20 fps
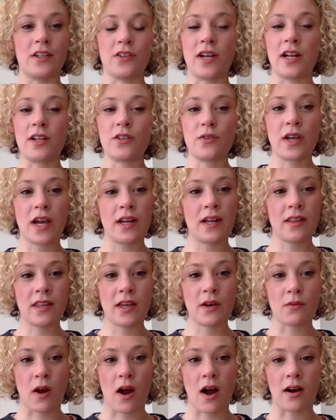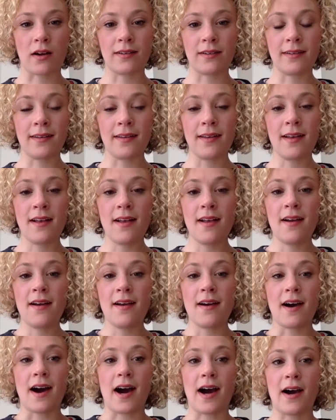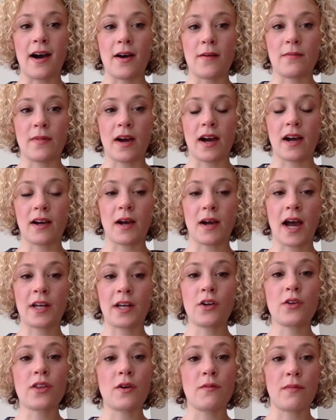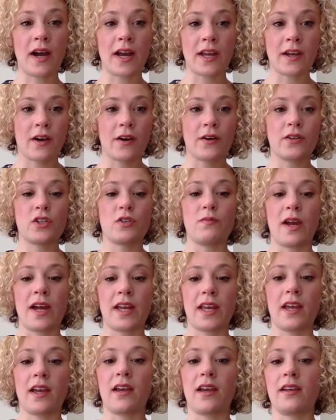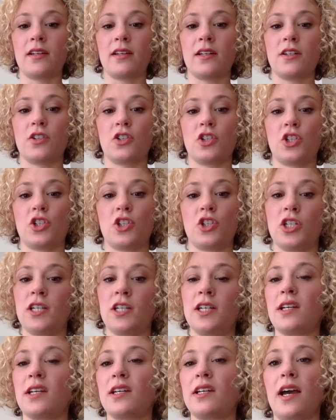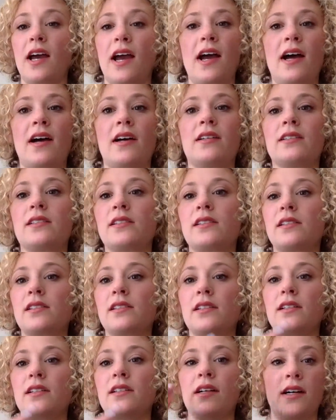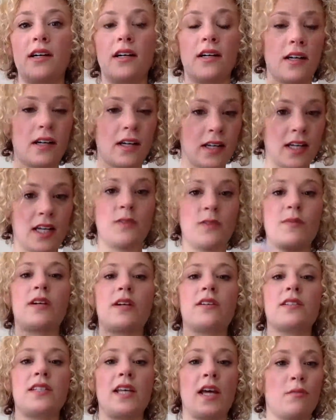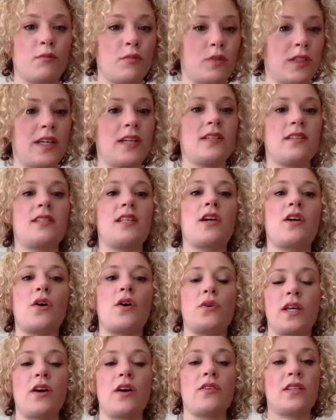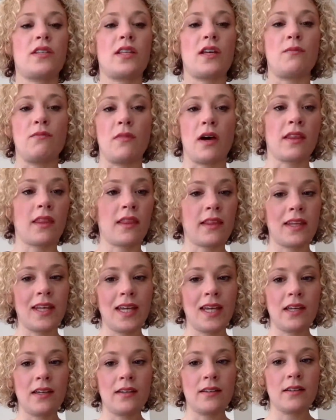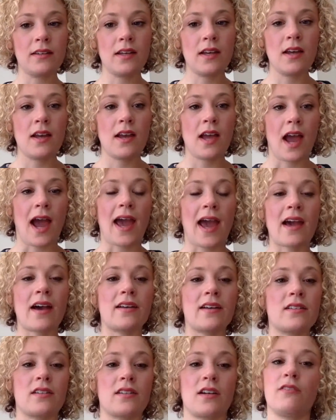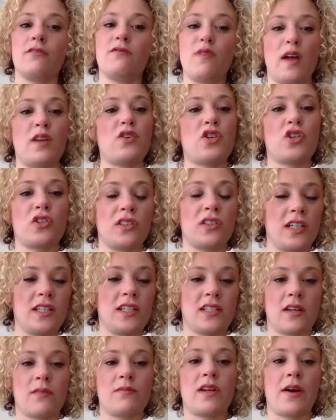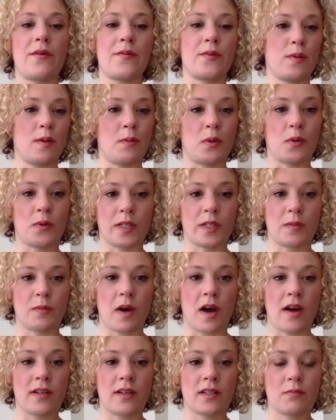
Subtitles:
You're not doing anything wrong. I know that my coach, Megan, she has an email set in place that goes out to them monthly, and eventually sometimes people respond.